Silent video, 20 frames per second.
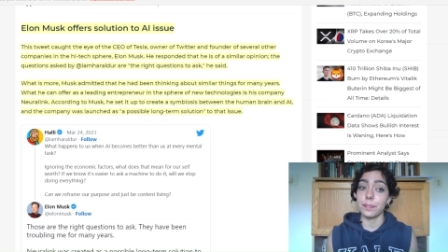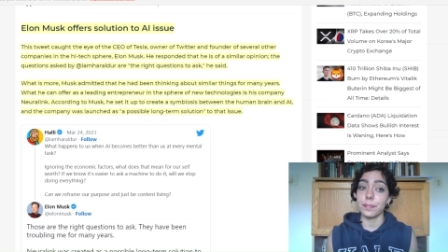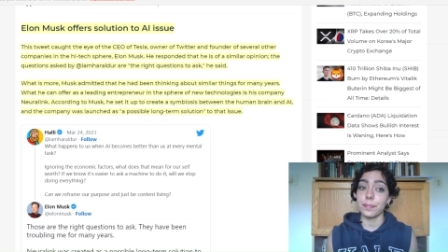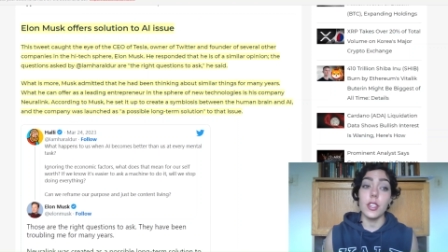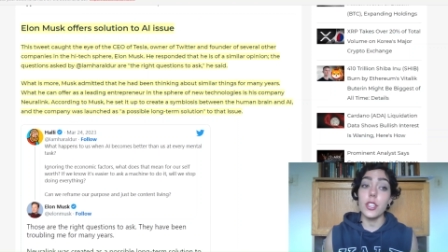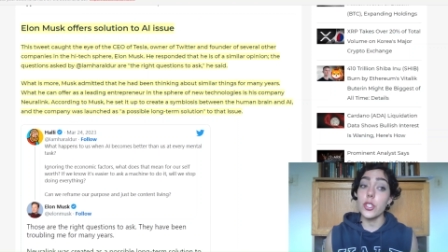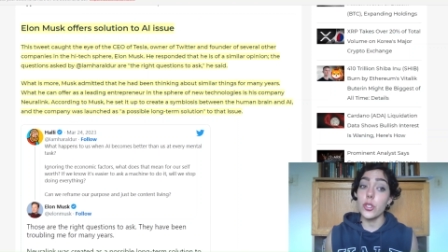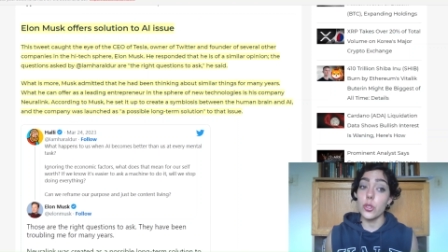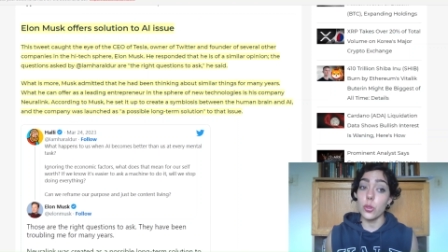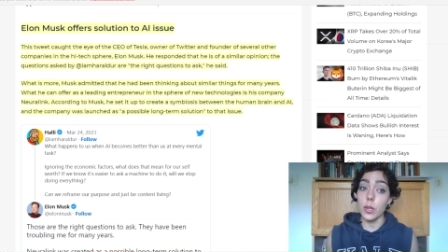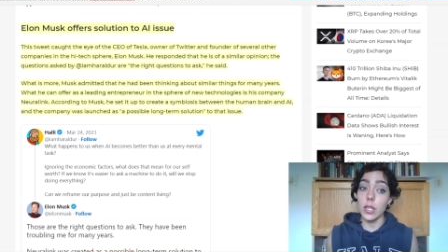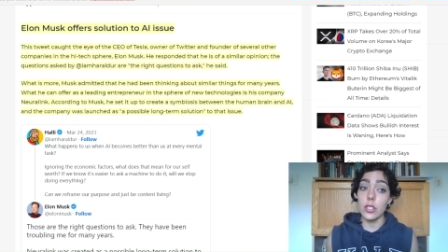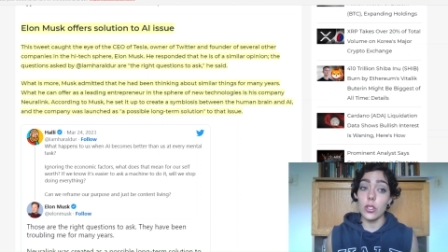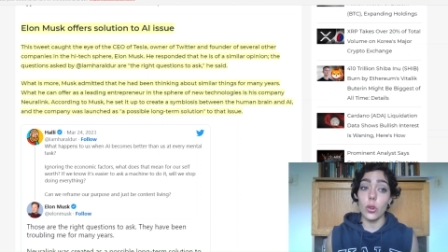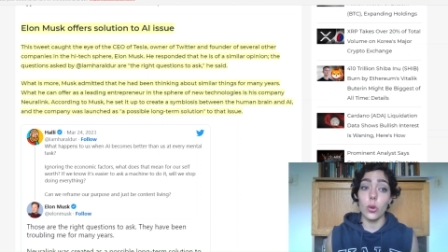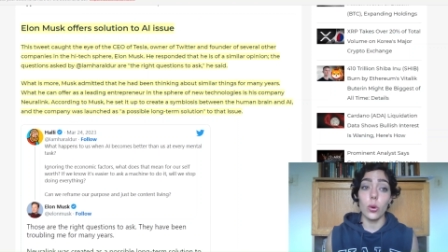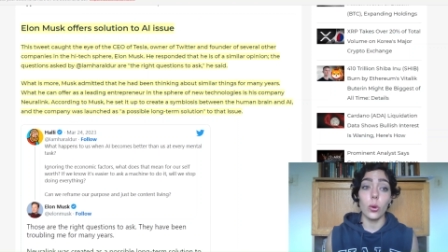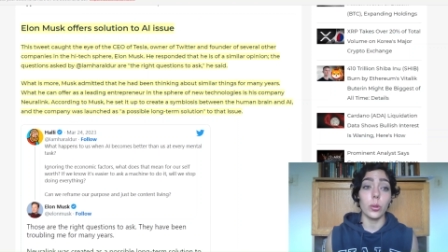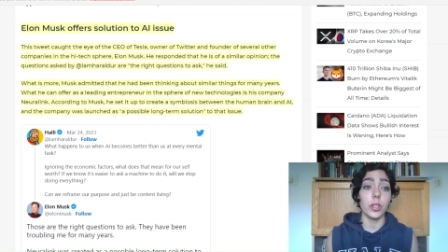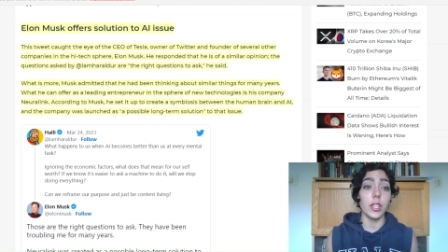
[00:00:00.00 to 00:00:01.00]
This tweet
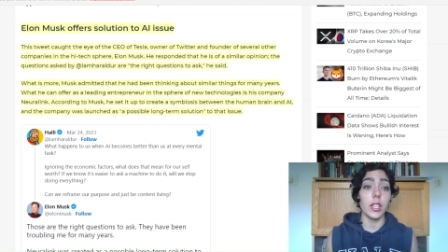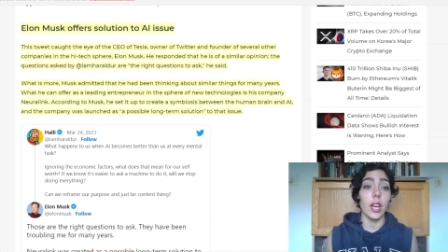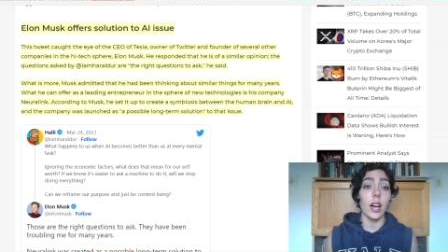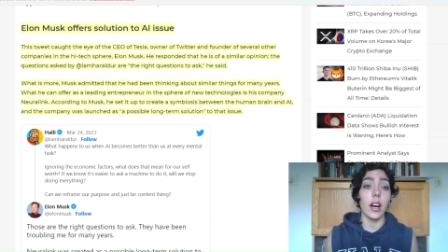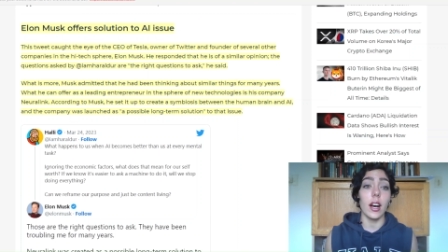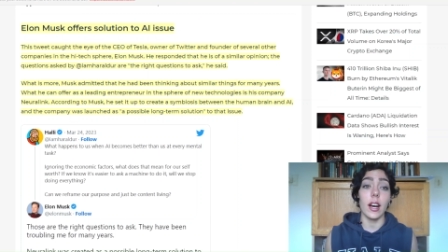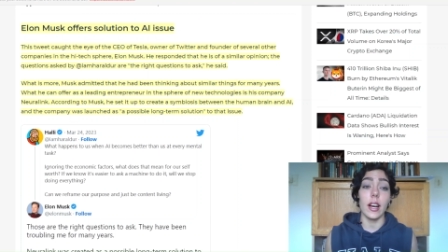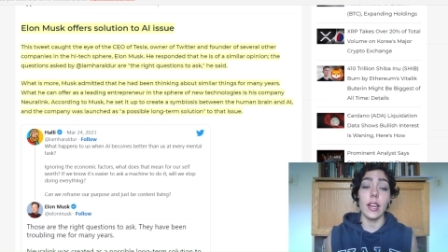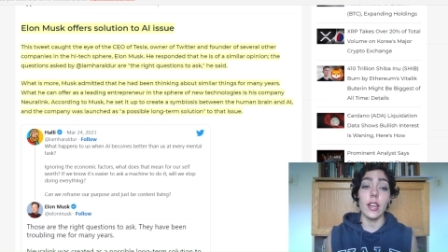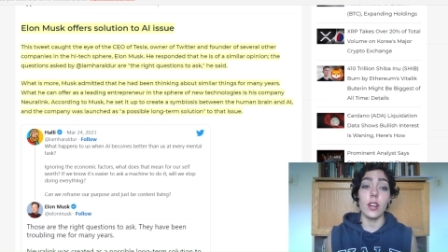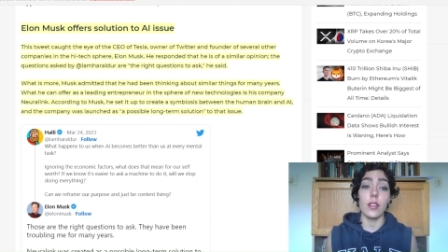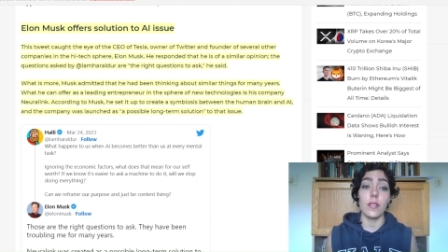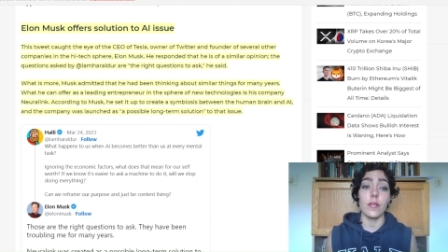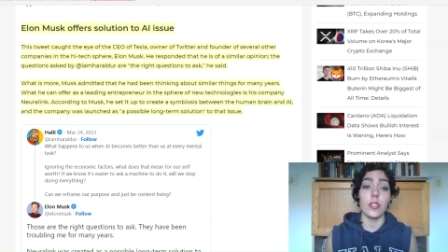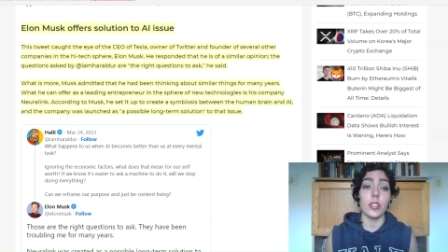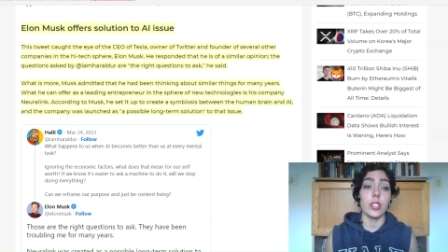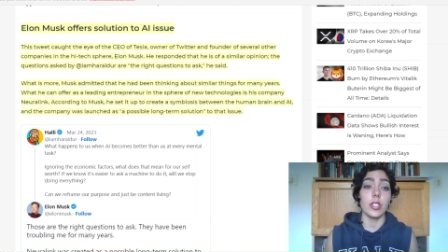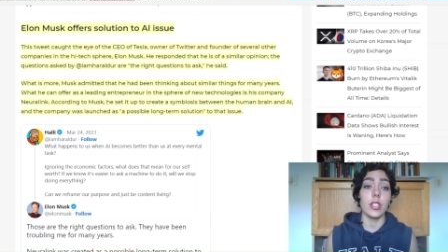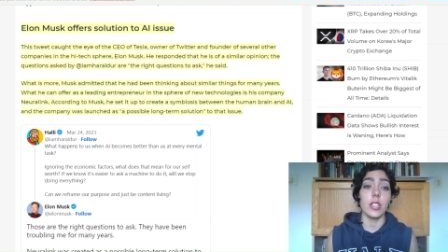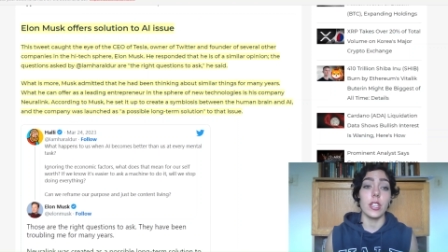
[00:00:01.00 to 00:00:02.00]
caught the eye of
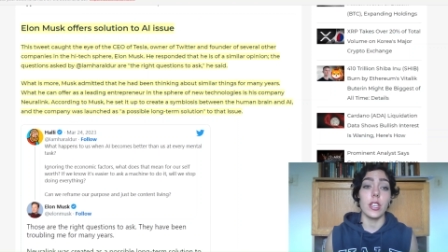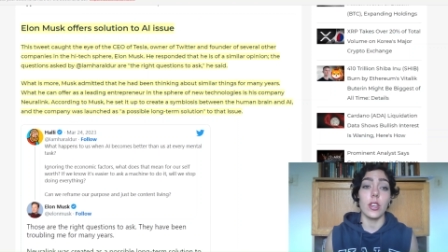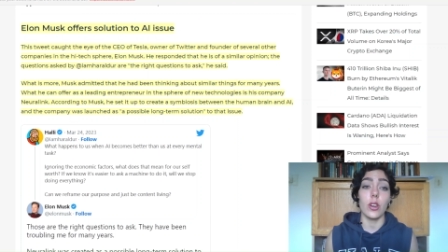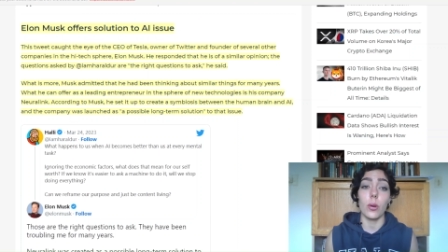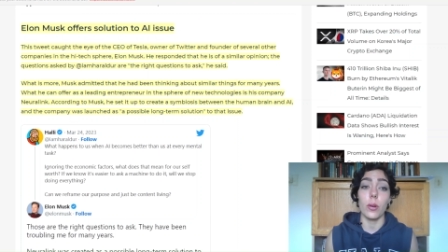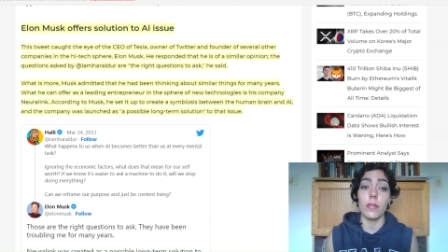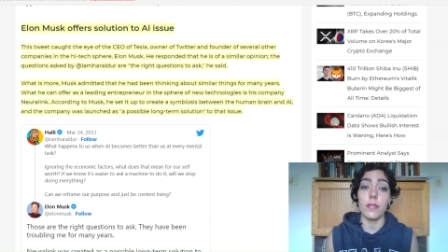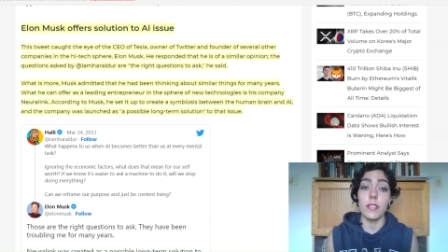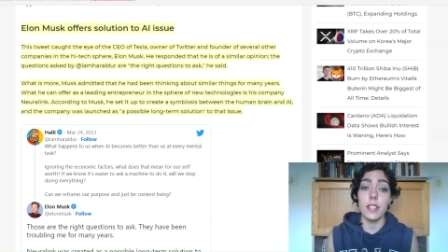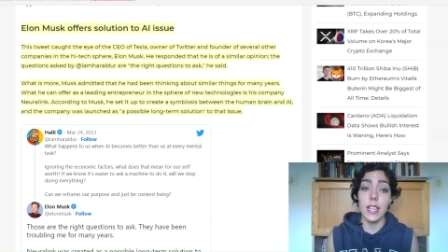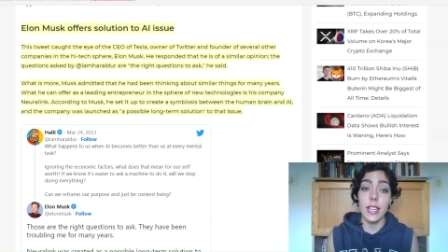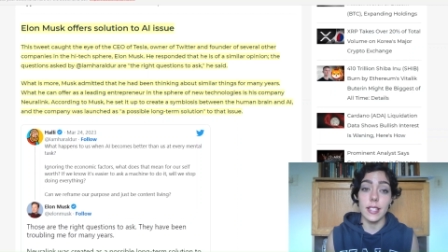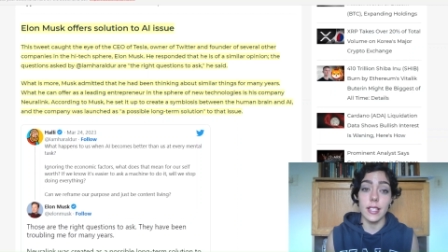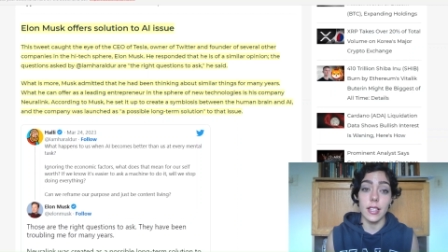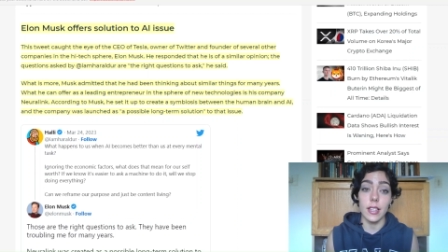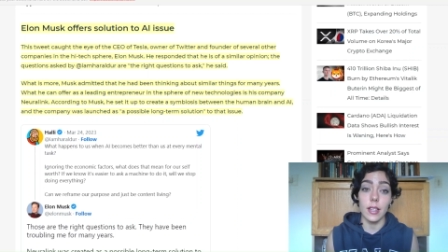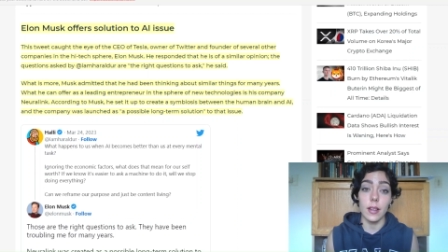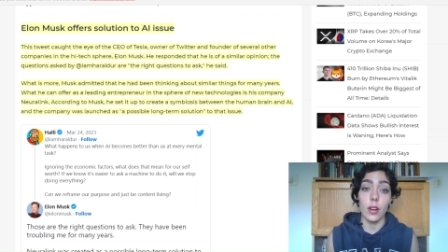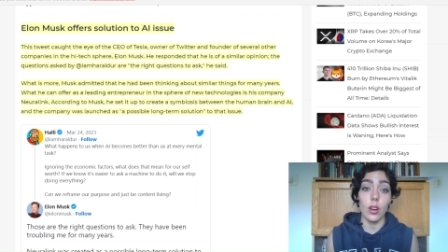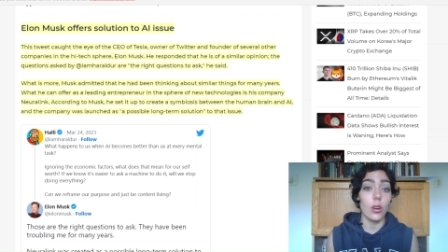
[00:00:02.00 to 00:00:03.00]
the C E O of
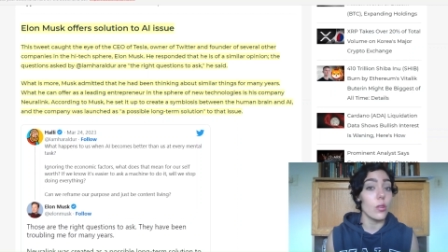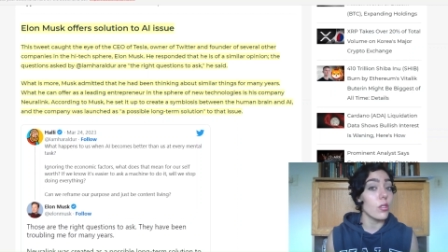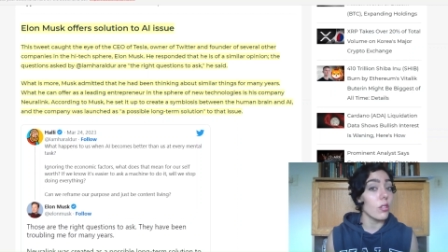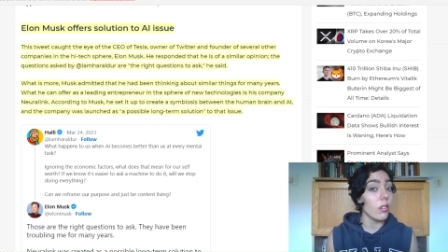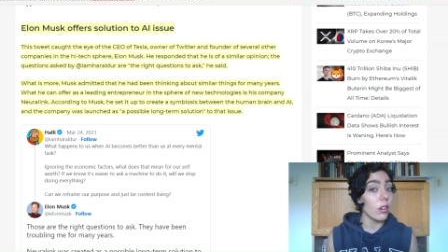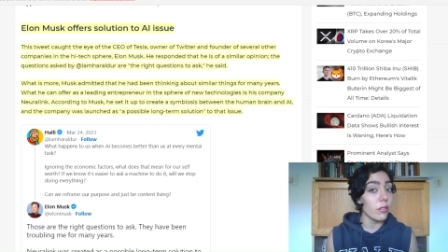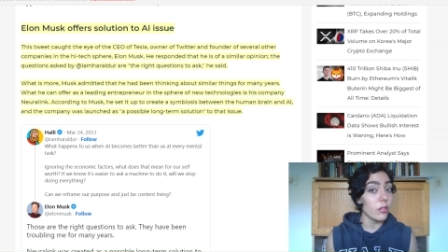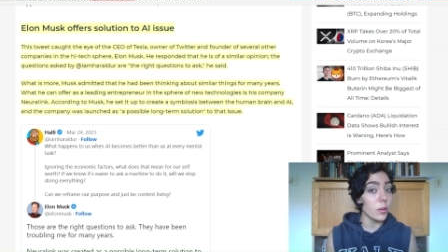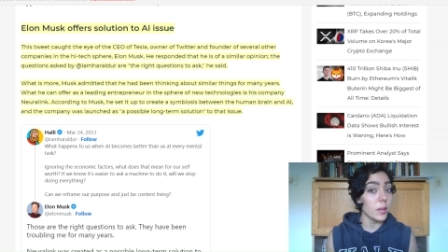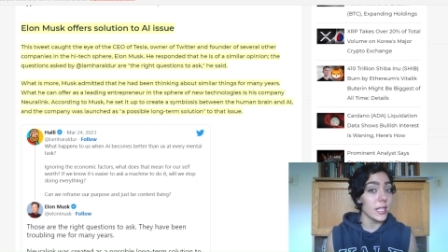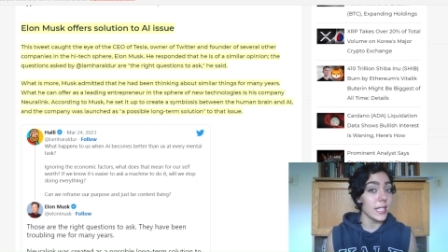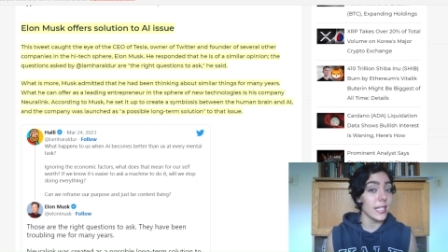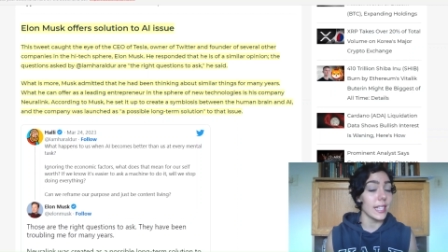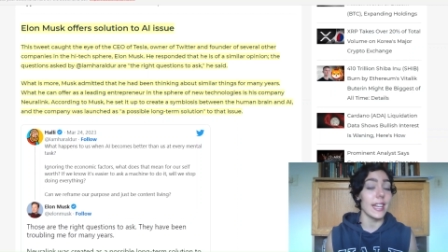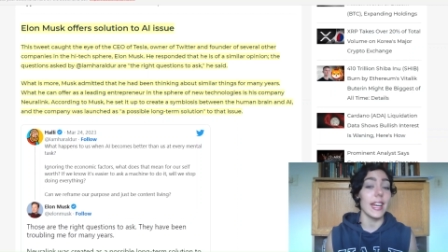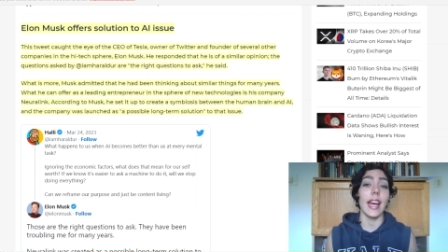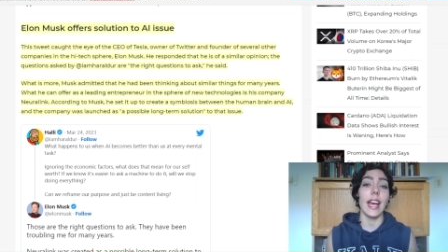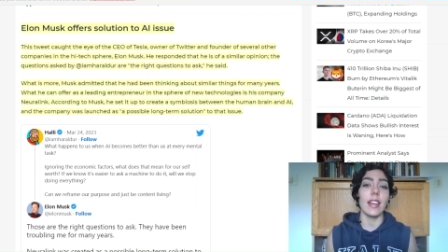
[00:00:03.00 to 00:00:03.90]
Tesla, owner of Twitter,